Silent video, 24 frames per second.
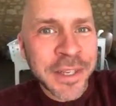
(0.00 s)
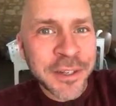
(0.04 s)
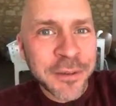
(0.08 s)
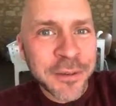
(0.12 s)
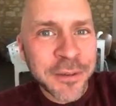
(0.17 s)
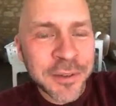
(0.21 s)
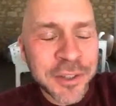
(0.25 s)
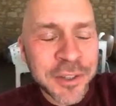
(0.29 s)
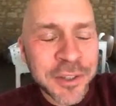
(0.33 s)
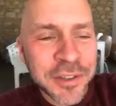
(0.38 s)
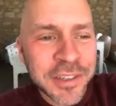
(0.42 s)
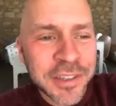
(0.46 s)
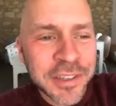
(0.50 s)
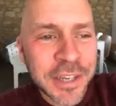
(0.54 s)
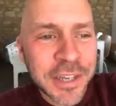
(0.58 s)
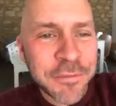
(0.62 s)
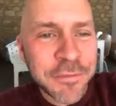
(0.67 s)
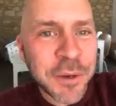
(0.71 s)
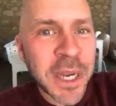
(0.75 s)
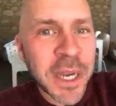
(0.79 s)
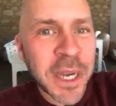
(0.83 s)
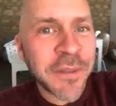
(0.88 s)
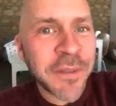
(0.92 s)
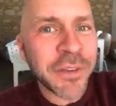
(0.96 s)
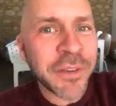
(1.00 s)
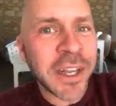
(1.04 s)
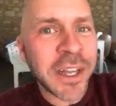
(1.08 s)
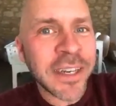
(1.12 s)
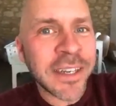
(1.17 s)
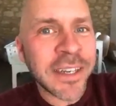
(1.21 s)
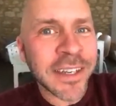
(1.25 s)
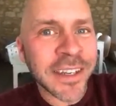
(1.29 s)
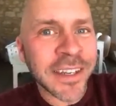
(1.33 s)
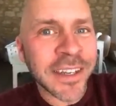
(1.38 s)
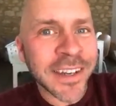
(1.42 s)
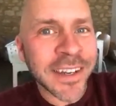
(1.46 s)
Don't just, if you have an
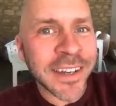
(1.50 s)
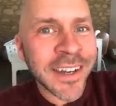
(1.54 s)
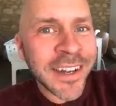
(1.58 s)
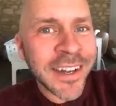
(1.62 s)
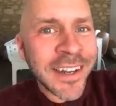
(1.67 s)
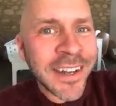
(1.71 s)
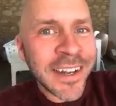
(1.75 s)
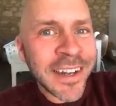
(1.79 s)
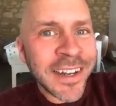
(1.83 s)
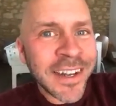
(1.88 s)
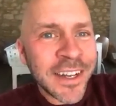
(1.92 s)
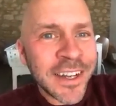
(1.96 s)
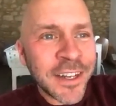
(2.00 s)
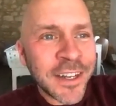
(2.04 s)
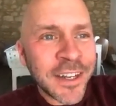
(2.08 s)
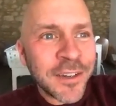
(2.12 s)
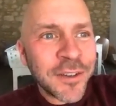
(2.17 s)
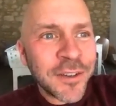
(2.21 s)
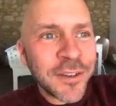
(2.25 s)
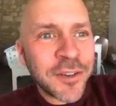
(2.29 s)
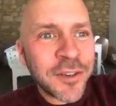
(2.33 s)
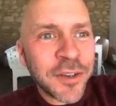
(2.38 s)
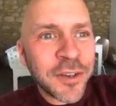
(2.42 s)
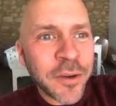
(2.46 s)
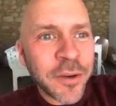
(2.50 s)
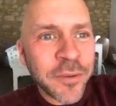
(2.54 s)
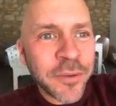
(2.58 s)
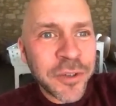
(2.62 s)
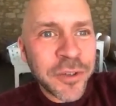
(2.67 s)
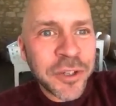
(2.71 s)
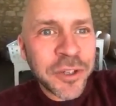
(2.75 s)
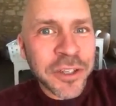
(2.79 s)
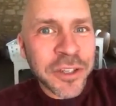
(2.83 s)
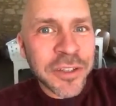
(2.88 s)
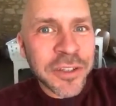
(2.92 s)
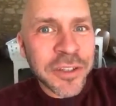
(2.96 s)
idea, don't
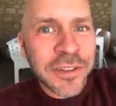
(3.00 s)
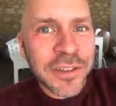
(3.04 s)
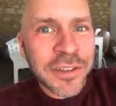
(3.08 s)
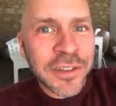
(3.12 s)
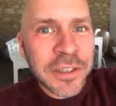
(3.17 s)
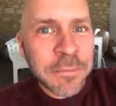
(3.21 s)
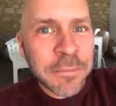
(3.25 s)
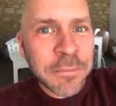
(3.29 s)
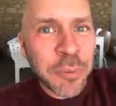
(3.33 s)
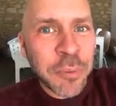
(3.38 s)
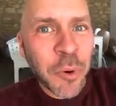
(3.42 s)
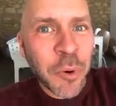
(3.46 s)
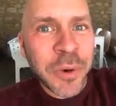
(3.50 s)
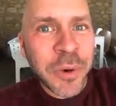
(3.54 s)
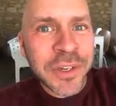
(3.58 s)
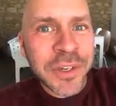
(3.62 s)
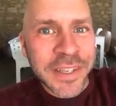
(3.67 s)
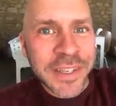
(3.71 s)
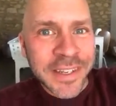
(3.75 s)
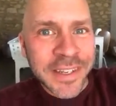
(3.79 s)
just support it.